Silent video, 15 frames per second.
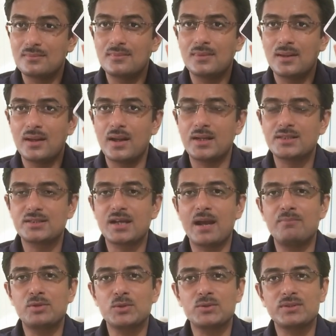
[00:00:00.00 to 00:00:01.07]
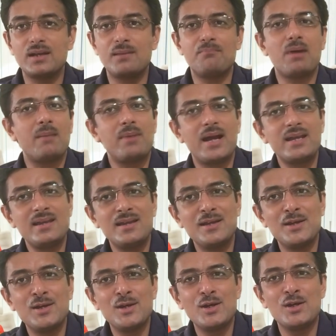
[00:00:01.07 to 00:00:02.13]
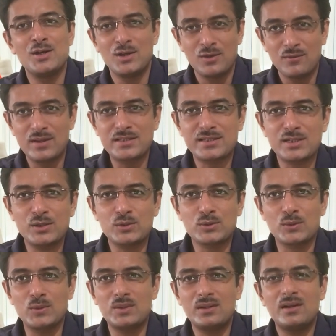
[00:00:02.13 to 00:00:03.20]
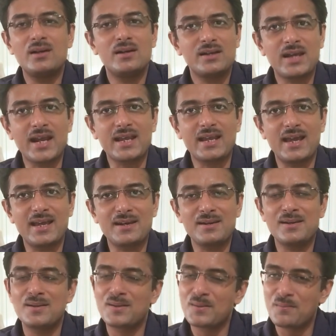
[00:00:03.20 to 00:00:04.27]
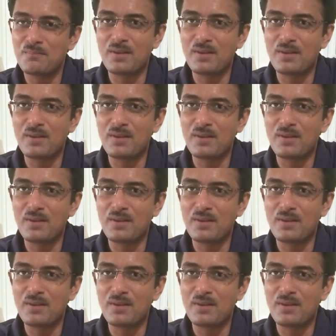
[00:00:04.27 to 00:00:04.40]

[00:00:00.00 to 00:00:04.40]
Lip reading: it's time to say bye bye. We'll see you soon. Take care. Bye